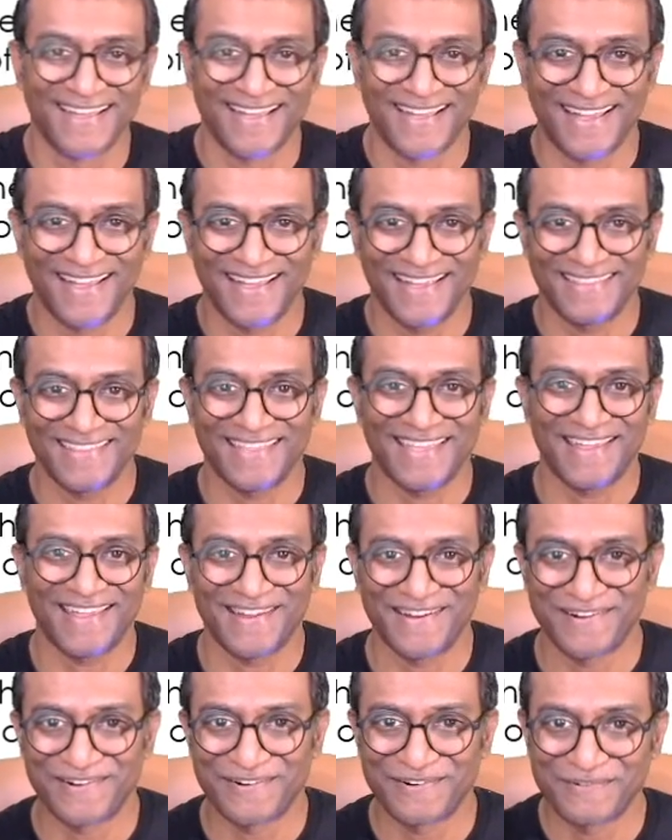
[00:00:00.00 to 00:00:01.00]
Hi
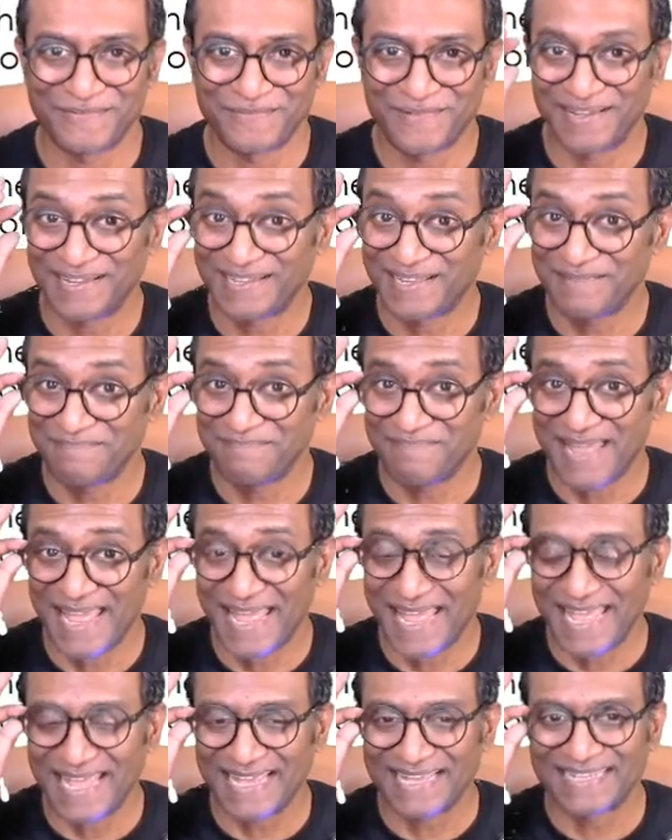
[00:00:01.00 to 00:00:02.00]
there, welcome
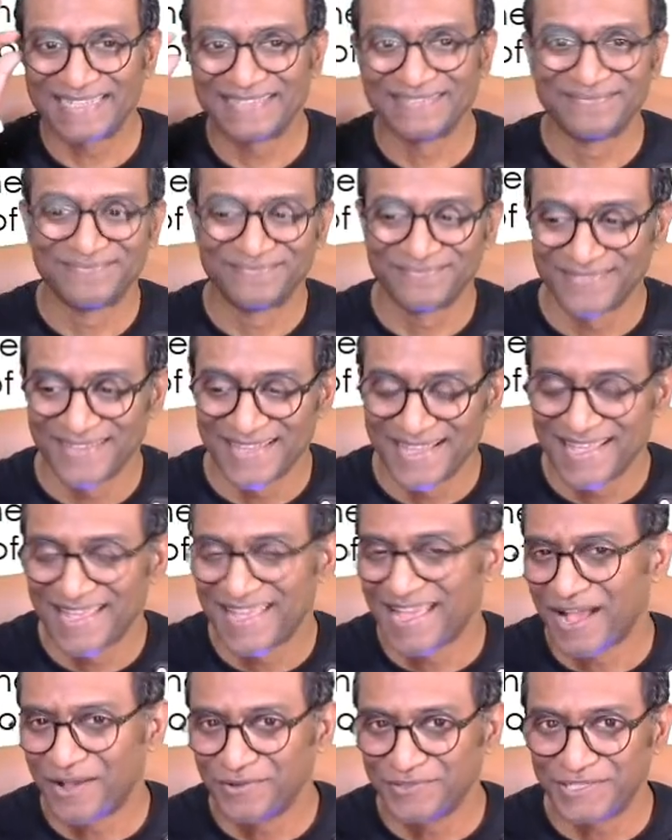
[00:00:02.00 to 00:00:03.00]
back.
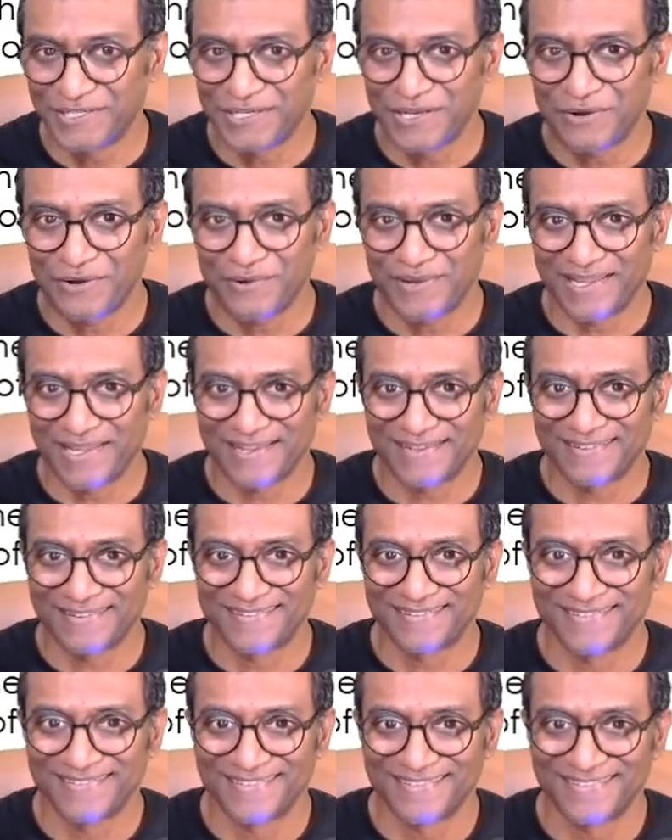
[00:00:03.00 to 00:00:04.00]
How's it going?
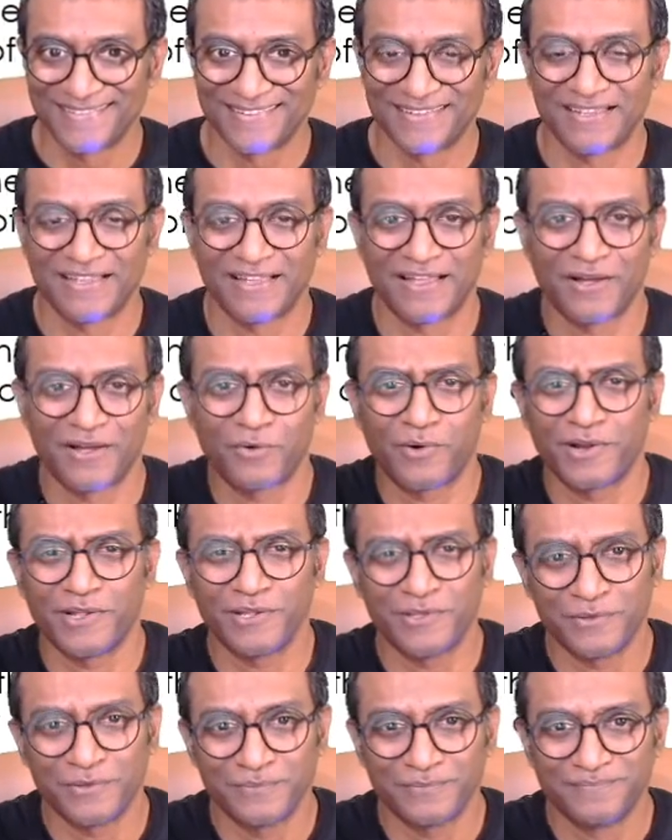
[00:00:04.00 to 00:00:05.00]
How are
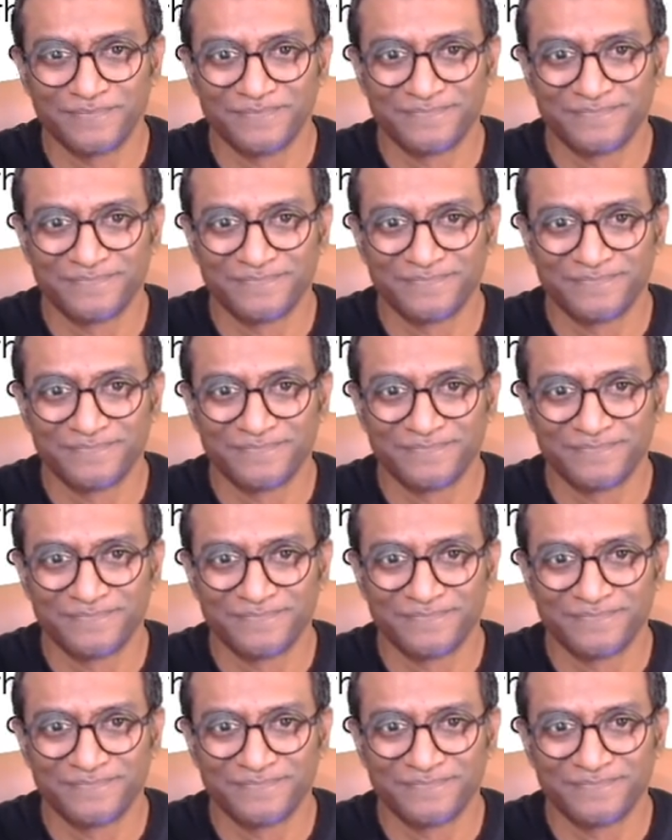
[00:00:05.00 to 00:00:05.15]
you?